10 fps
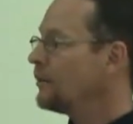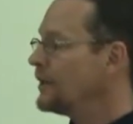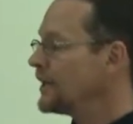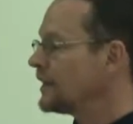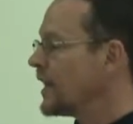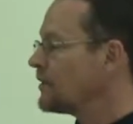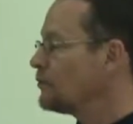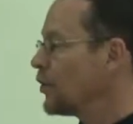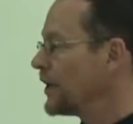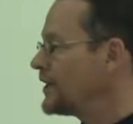We did a lot
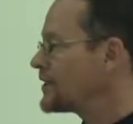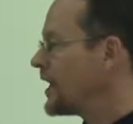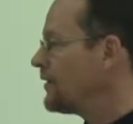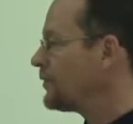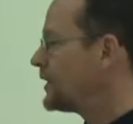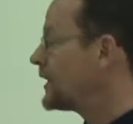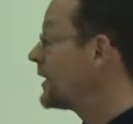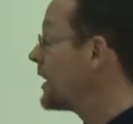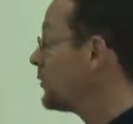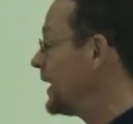of morning stuff. We did a
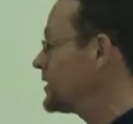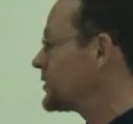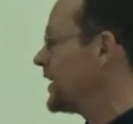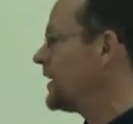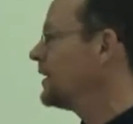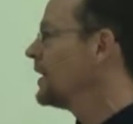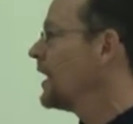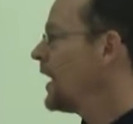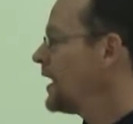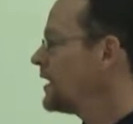lot of weight training.
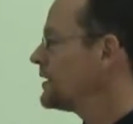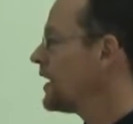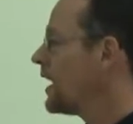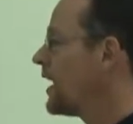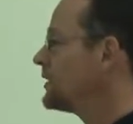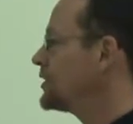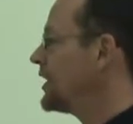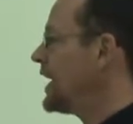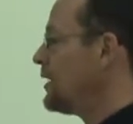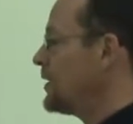And
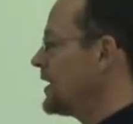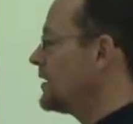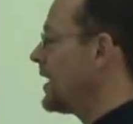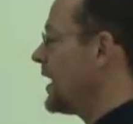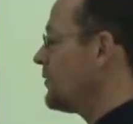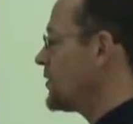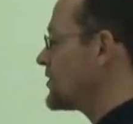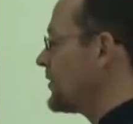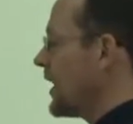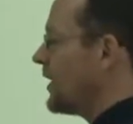she came in and
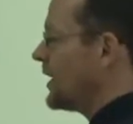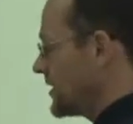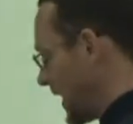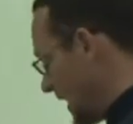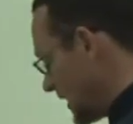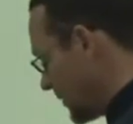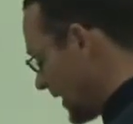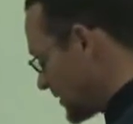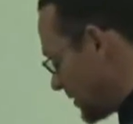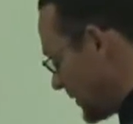was very excited
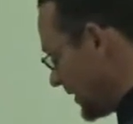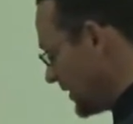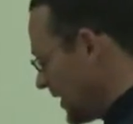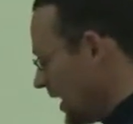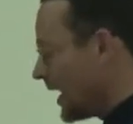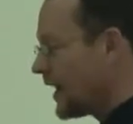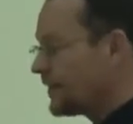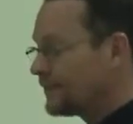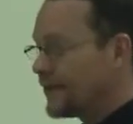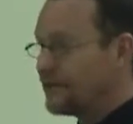about swimming
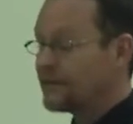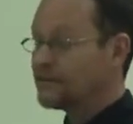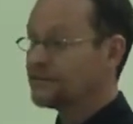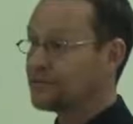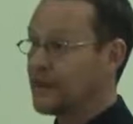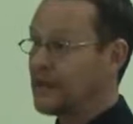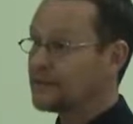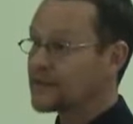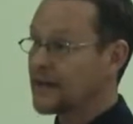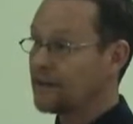the 500 free.
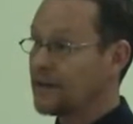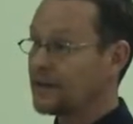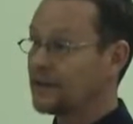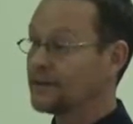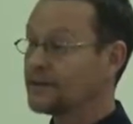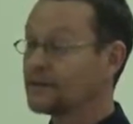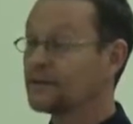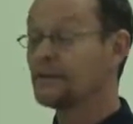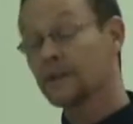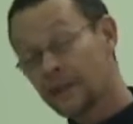It's kind of one of those,
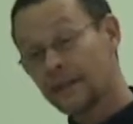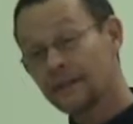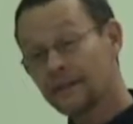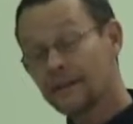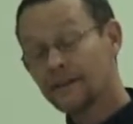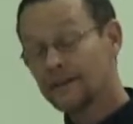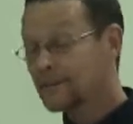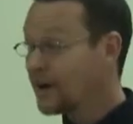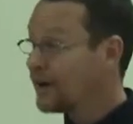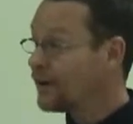really.
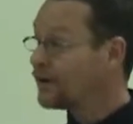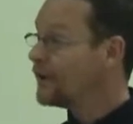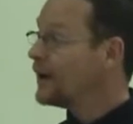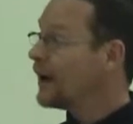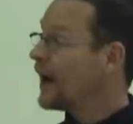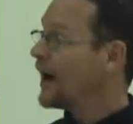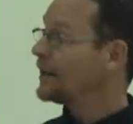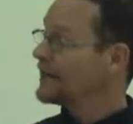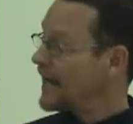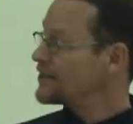So
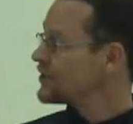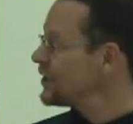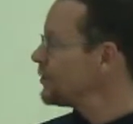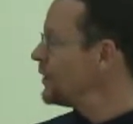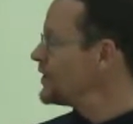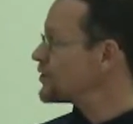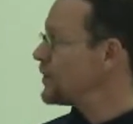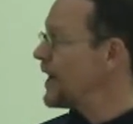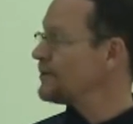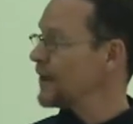last year we
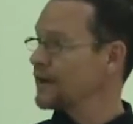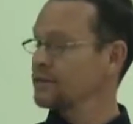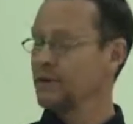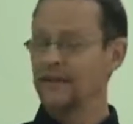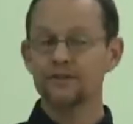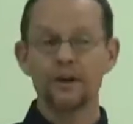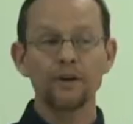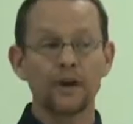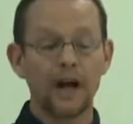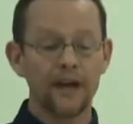swam the 100
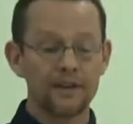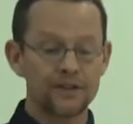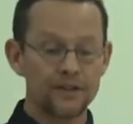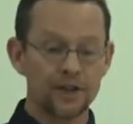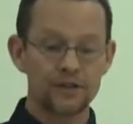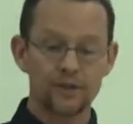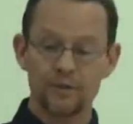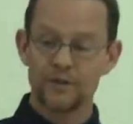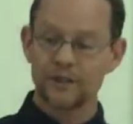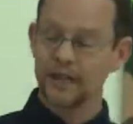breaststroke. This year she
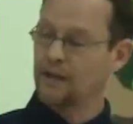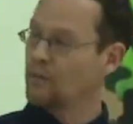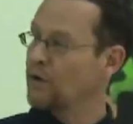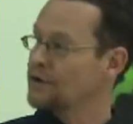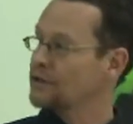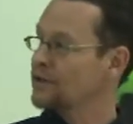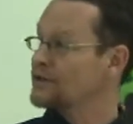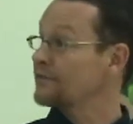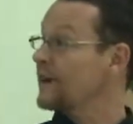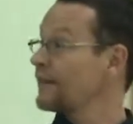was leaning more
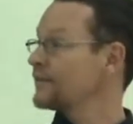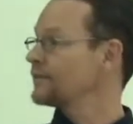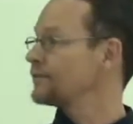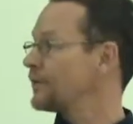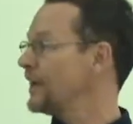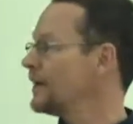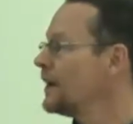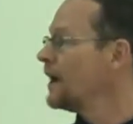towards the 500 free.